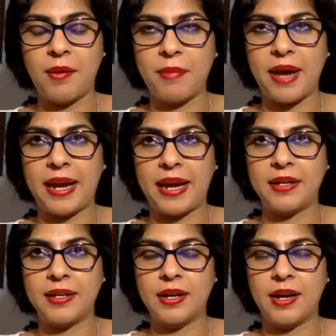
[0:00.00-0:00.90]
And
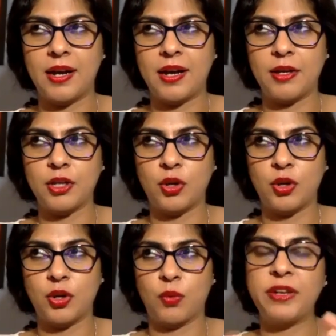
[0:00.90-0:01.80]

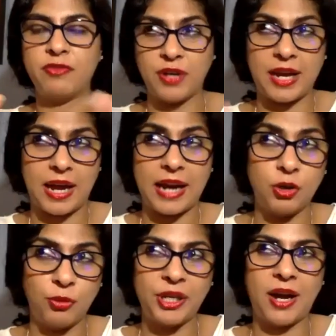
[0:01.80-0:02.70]
we've at
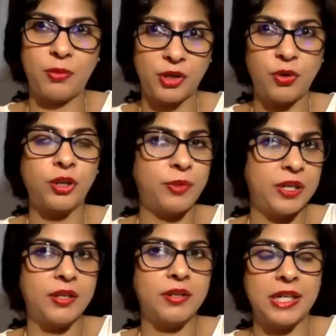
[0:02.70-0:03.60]
Lumikai, we're going to be
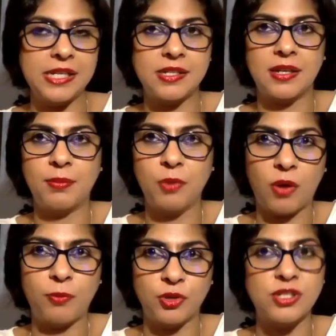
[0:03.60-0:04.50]
releasing a blog
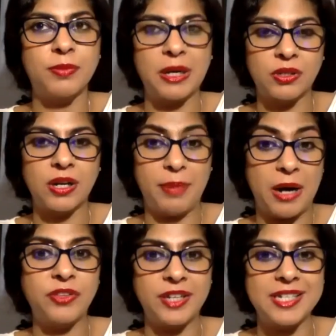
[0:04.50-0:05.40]
post about
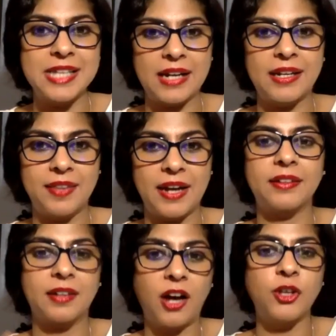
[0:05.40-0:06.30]
exactly that
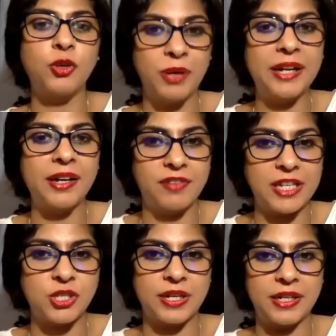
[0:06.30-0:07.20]
are you building a venture
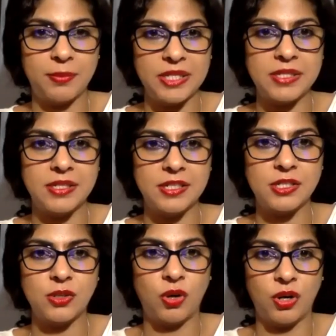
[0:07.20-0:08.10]
ready business,
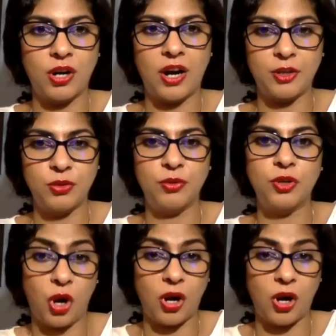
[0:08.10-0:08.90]
or are you not?